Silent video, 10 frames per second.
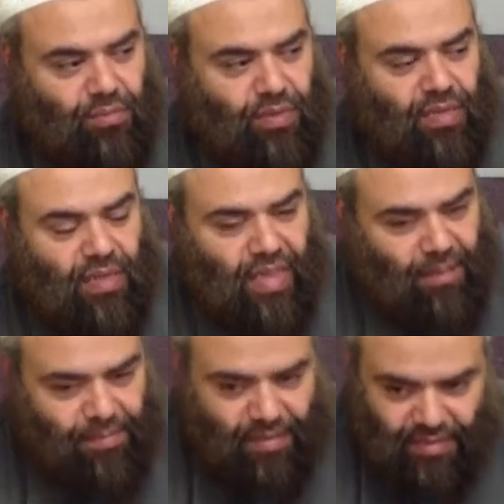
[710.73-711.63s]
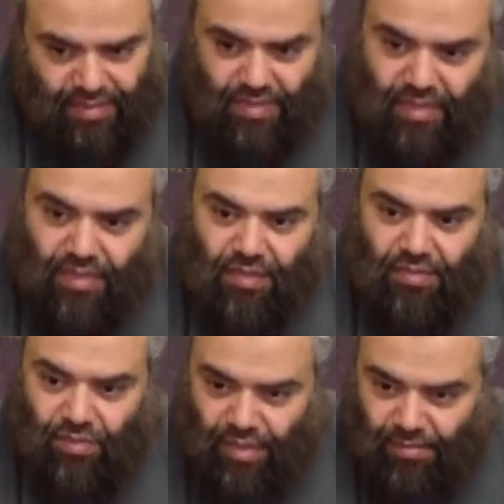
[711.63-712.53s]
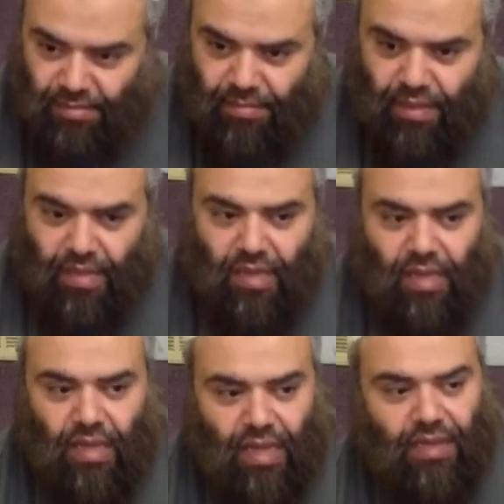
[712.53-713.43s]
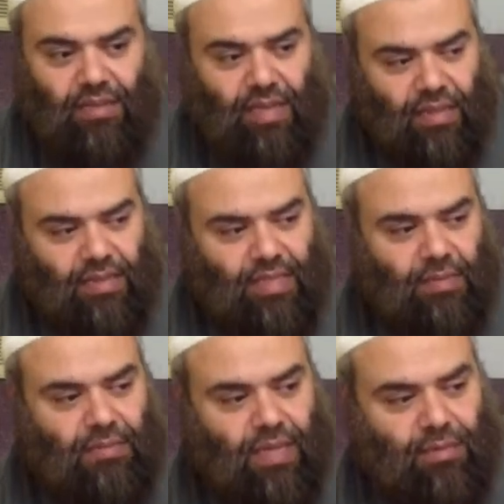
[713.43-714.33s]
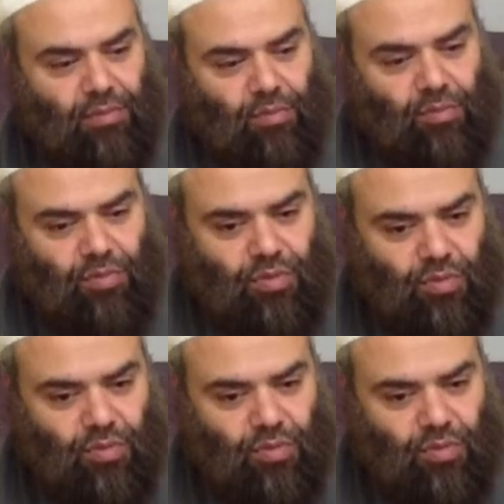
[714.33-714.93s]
bring happiness to them, and at the same time you